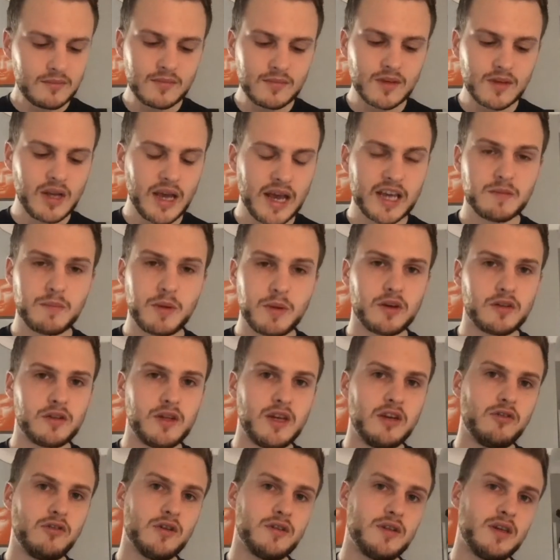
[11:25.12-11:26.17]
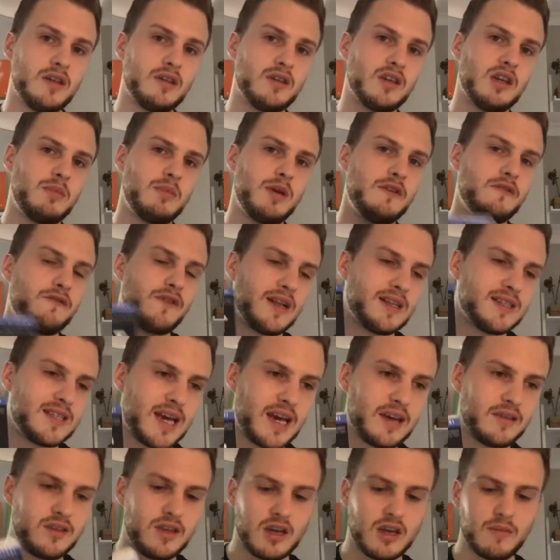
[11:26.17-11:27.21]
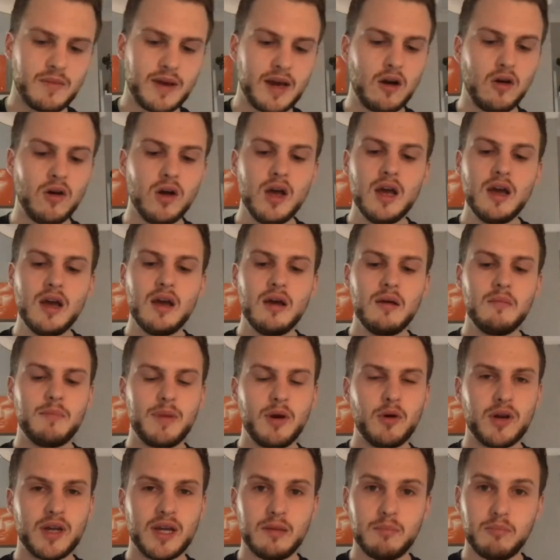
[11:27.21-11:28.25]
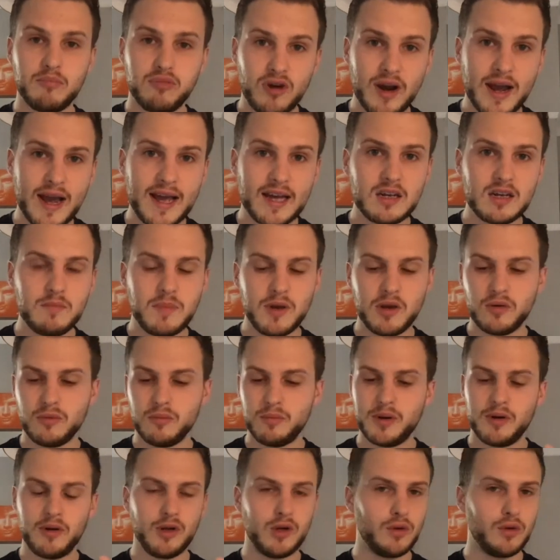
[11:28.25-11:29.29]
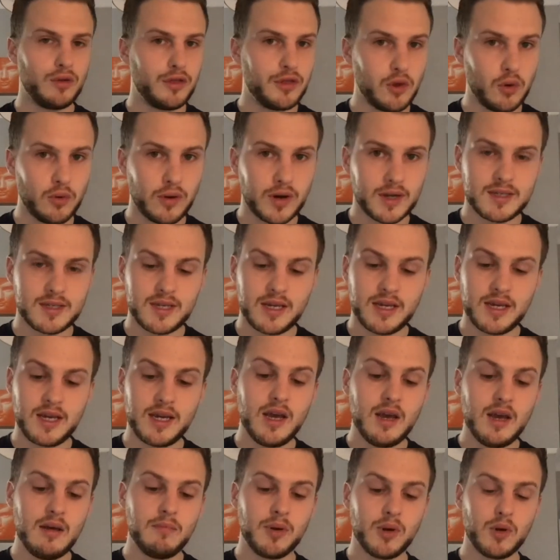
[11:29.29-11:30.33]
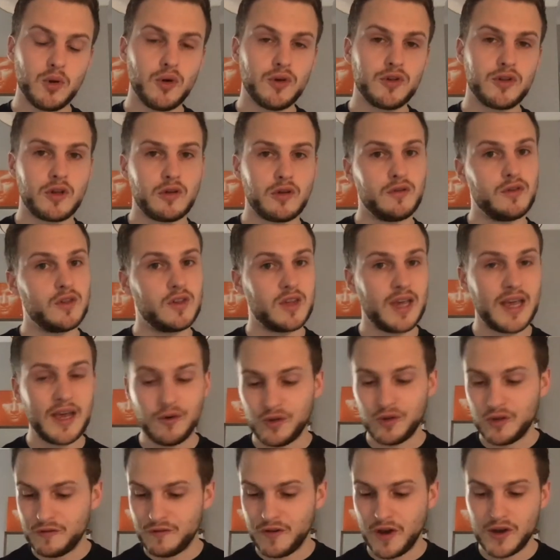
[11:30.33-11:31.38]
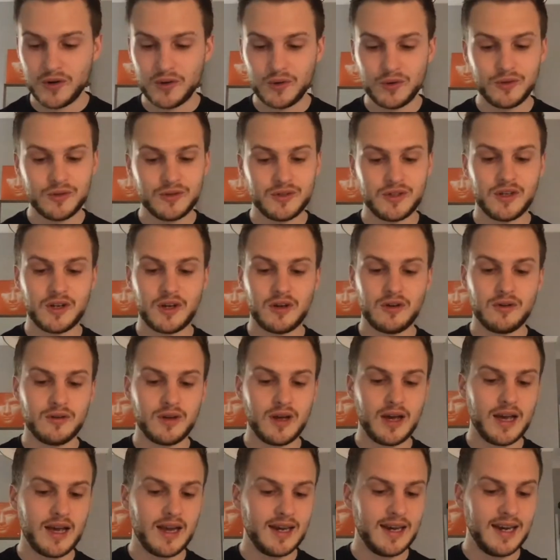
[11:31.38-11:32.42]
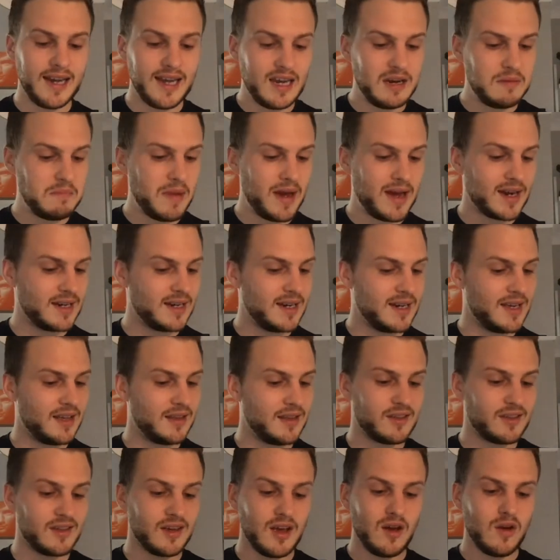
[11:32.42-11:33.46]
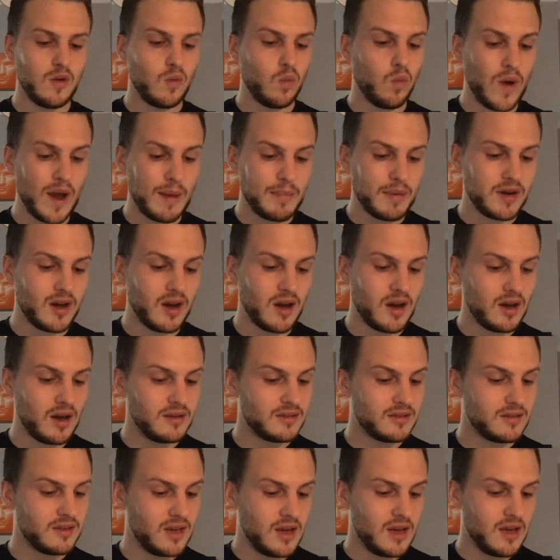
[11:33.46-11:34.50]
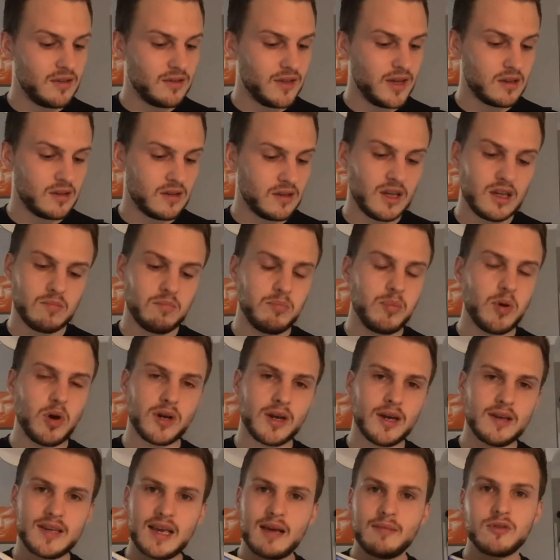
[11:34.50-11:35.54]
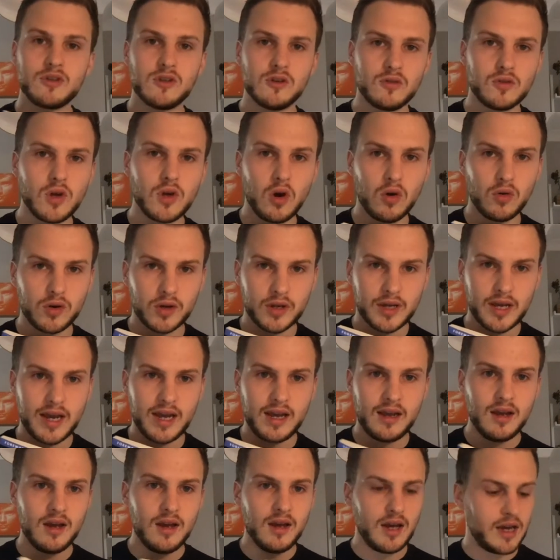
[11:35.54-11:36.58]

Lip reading: Expert Secrets is going to be fantastic about building a brand, building authority, but also sales funnels, you know, lead magnets, webinars. This book is absolute gold, okay?